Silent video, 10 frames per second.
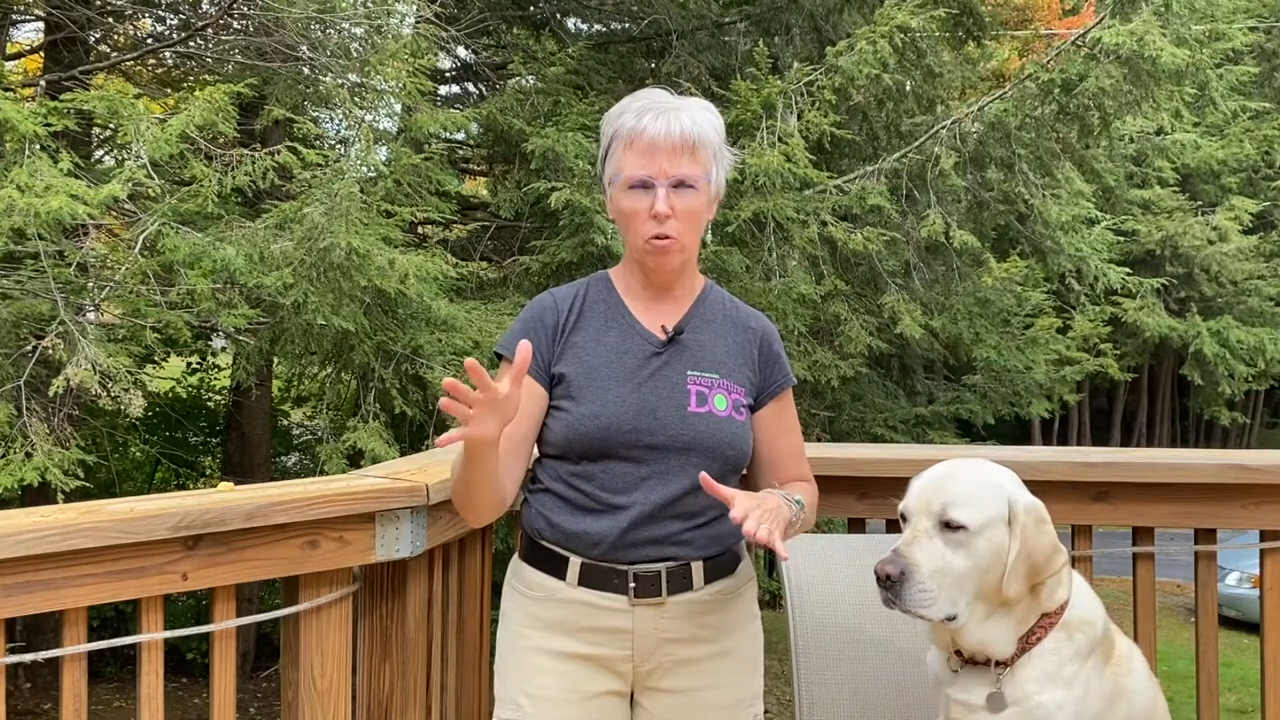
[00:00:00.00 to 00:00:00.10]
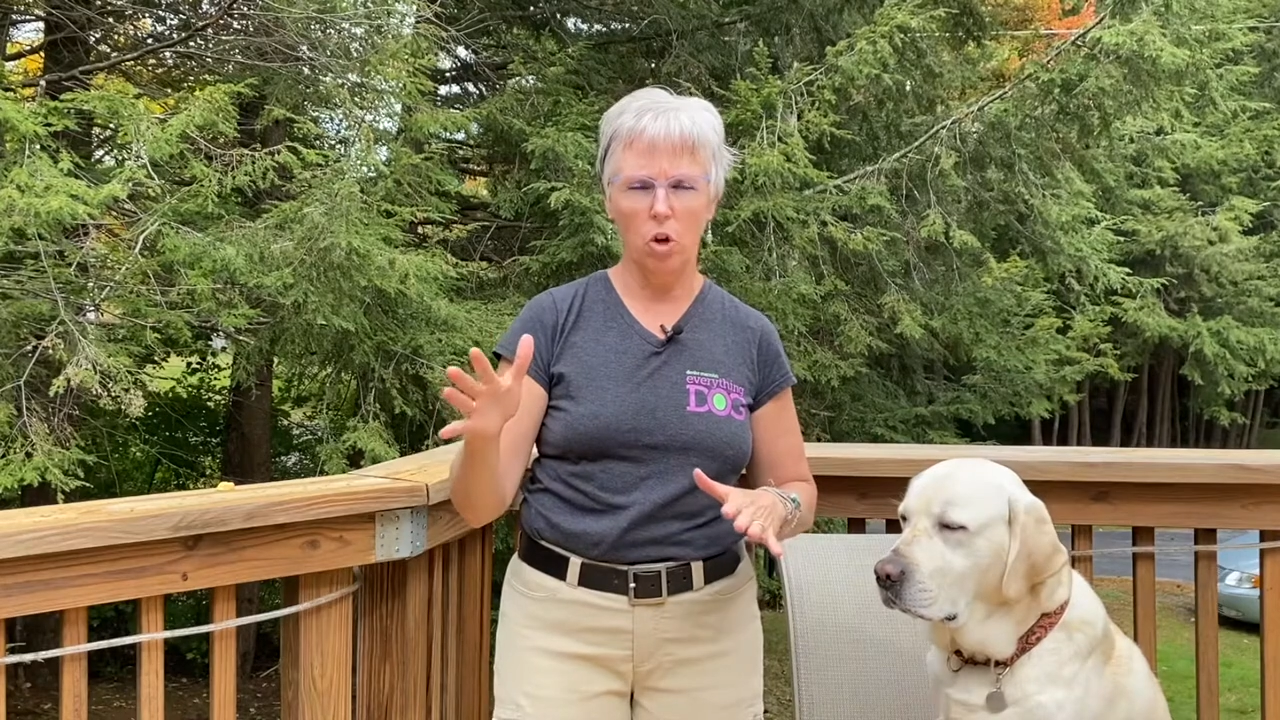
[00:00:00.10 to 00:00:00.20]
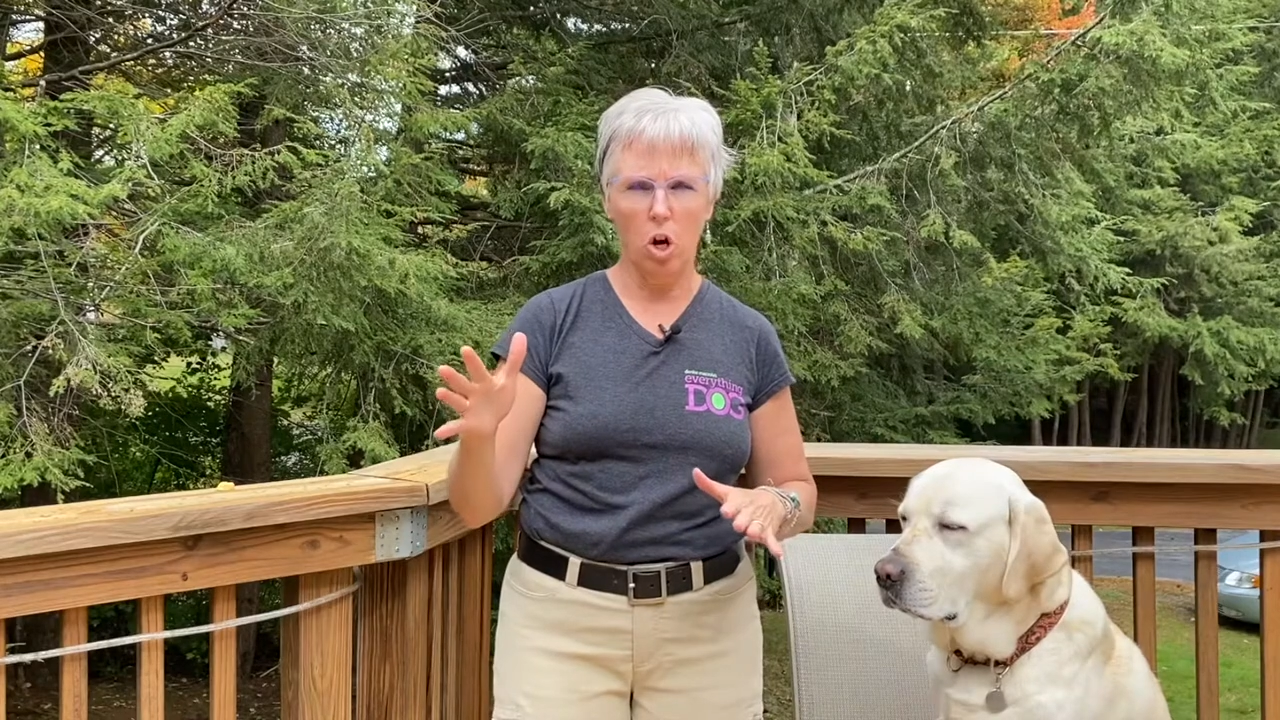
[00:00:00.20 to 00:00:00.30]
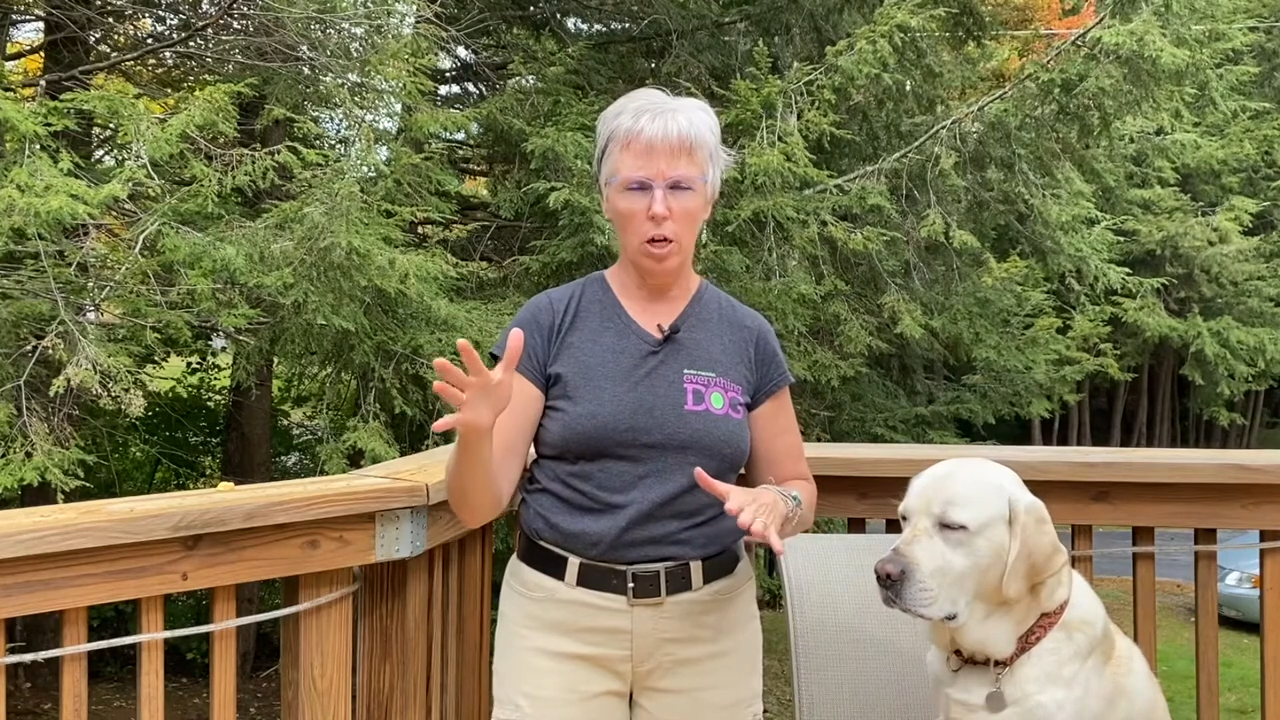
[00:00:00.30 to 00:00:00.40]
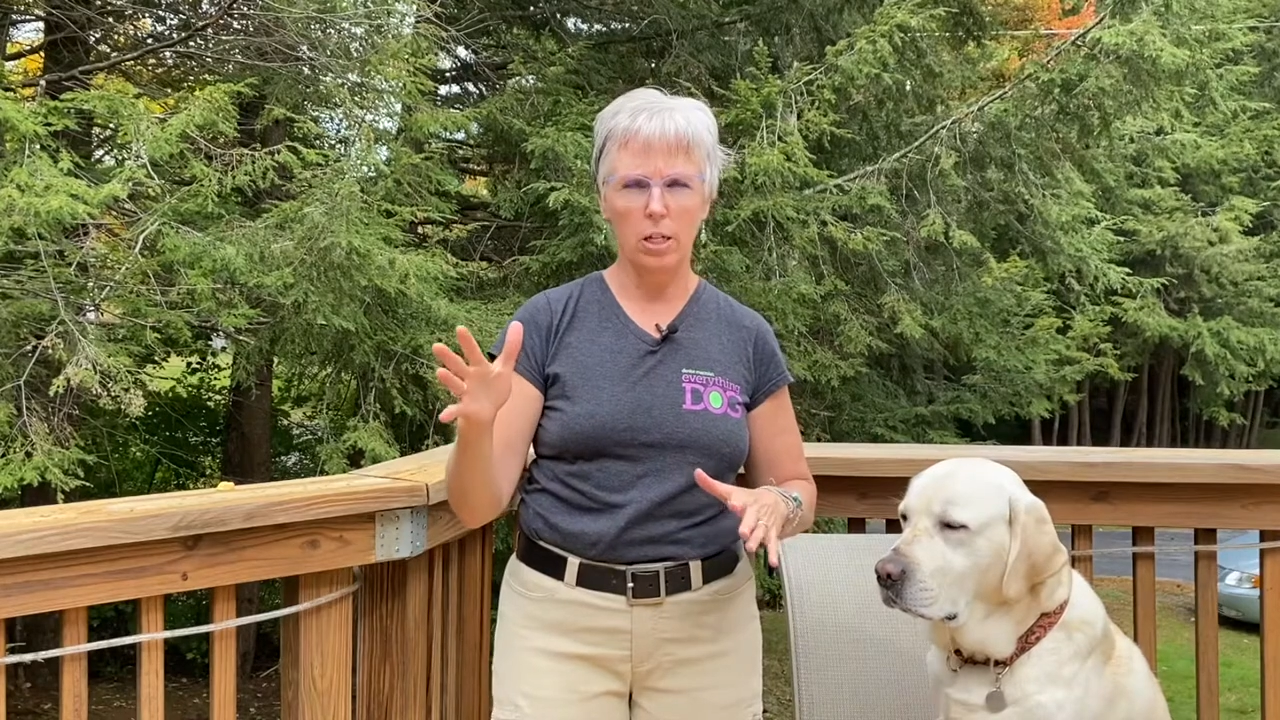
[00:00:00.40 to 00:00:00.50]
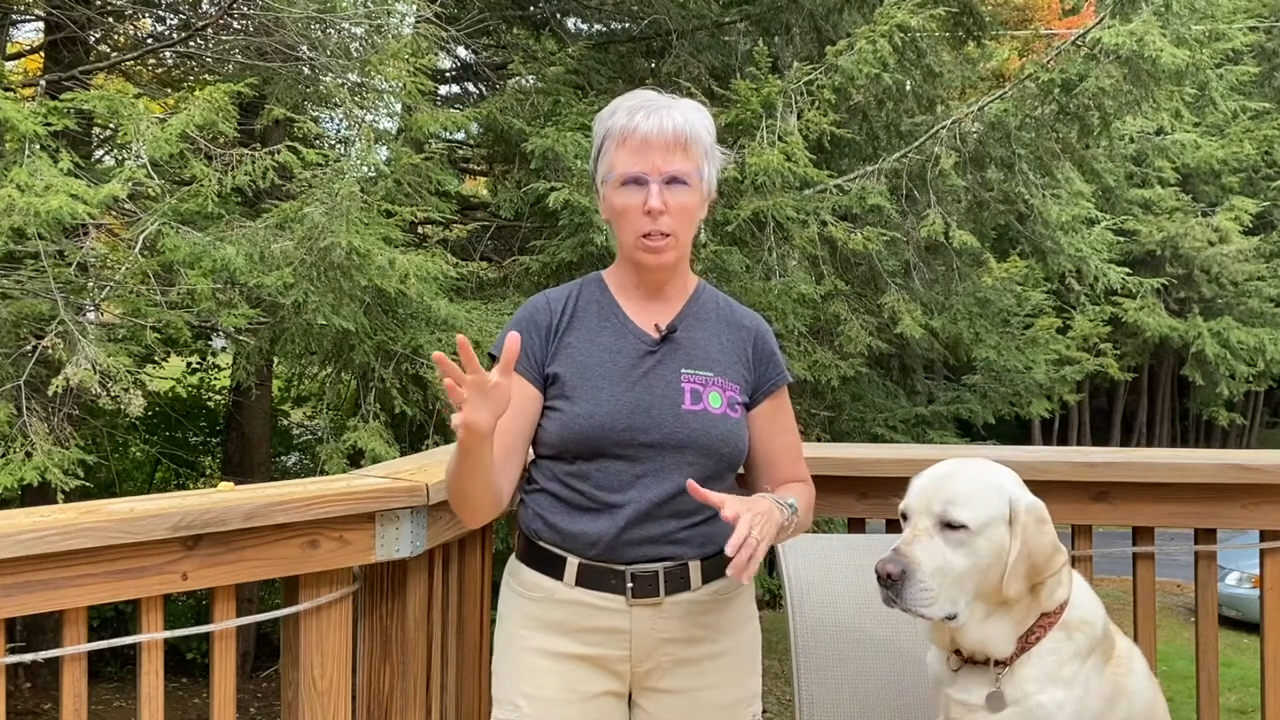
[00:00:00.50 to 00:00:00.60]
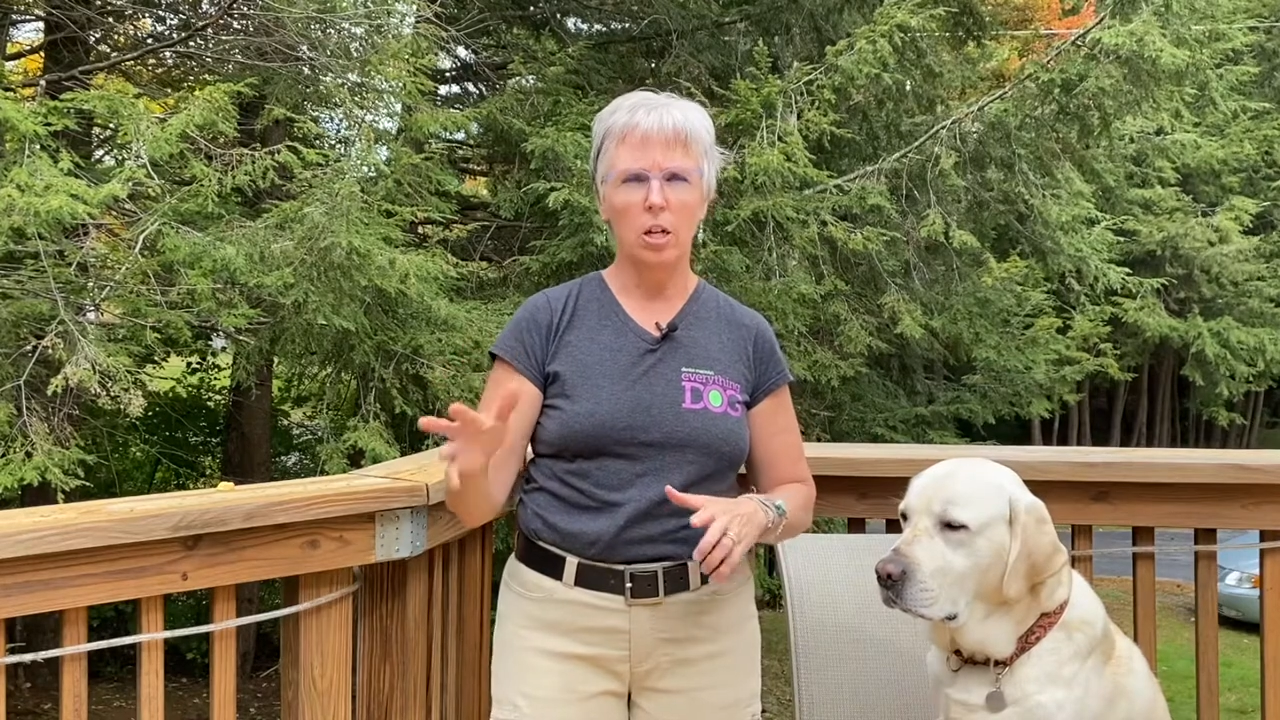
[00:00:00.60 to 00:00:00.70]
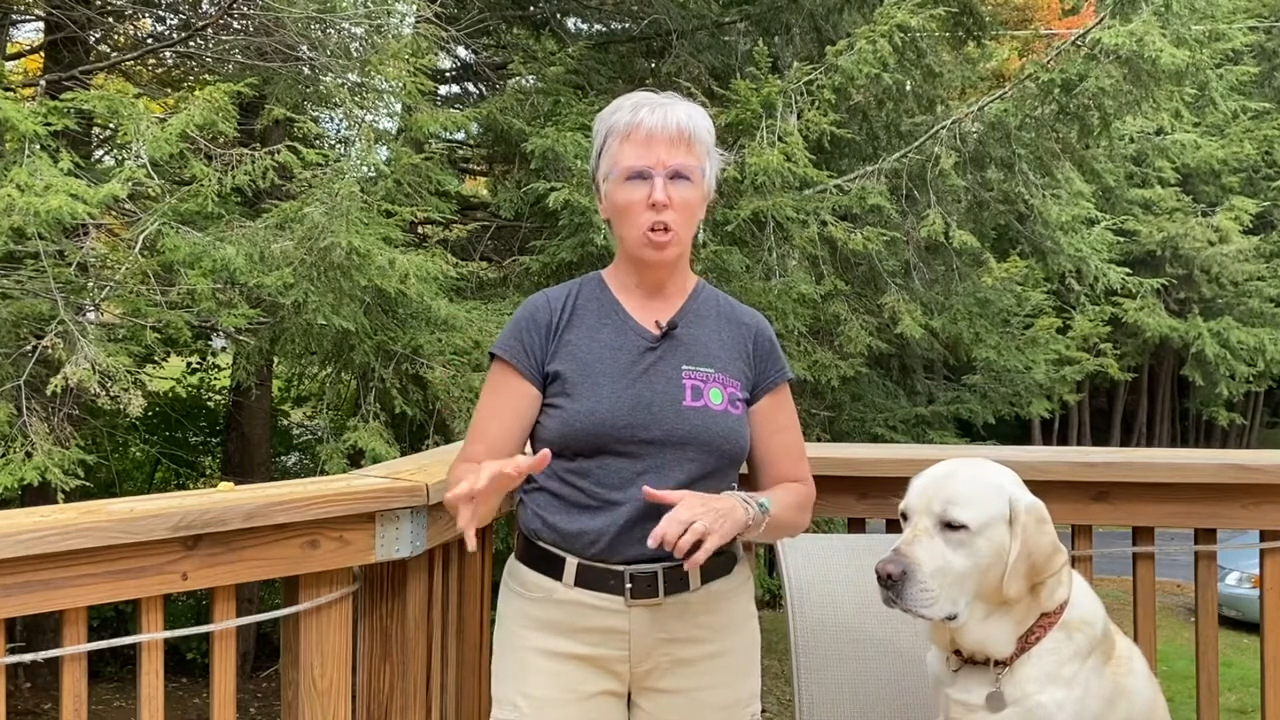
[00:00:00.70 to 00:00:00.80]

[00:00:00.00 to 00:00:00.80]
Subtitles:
dogs.